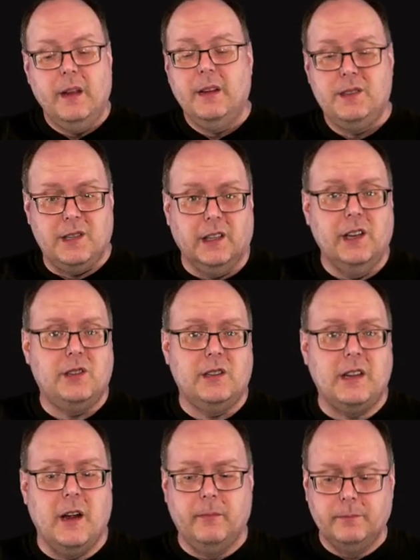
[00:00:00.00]
It's delicious
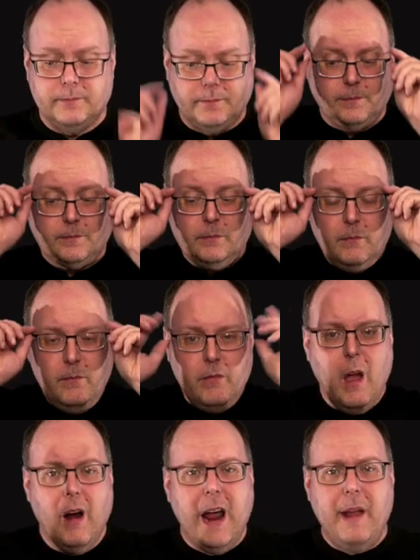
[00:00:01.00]
though.
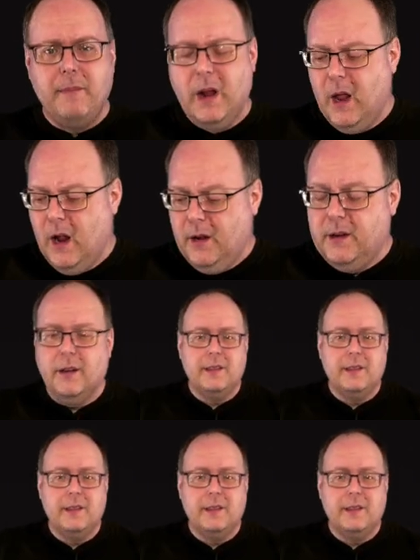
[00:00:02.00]
All right, you know